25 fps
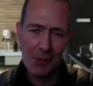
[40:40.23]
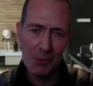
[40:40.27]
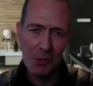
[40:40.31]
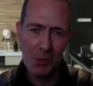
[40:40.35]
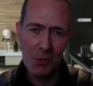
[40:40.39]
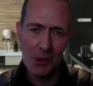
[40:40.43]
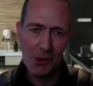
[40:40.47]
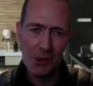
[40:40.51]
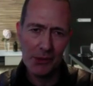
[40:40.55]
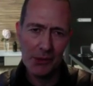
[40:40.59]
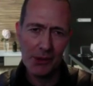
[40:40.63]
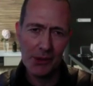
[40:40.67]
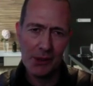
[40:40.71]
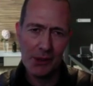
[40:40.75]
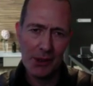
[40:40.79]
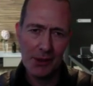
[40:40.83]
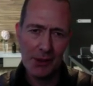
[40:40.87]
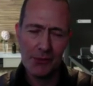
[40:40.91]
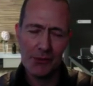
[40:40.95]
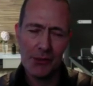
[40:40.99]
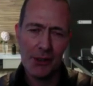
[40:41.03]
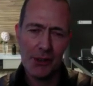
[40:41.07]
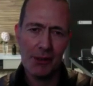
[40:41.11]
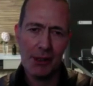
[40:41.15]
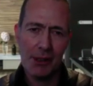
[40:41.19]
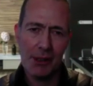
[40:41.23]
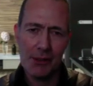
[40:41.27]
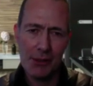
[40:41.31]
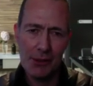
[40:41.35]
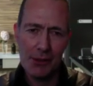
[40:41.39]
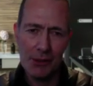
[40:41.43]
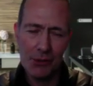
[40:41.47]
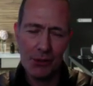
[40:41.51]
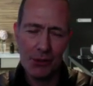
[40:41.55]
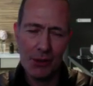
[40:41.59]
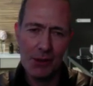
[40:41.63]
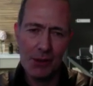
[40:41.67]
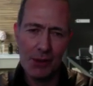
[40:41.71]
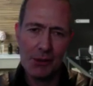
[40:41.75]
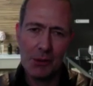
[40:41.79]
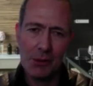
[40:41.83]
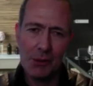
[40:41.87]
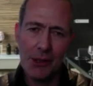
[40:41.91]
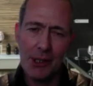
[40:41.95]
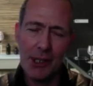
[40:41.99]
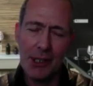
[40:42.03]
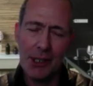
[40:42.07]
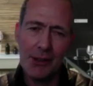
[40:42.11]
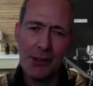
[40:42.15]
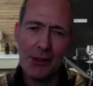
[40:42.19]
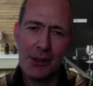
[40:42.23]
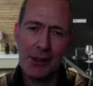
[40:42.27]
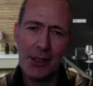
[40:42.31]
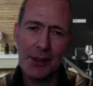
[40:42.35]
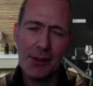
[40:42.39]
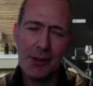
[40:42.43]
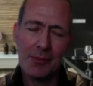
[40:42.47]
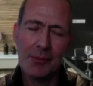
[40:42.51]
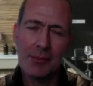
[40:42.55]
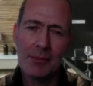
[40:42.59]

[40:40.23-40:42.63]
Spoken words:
what's the kind of direction of travel with that, do you think?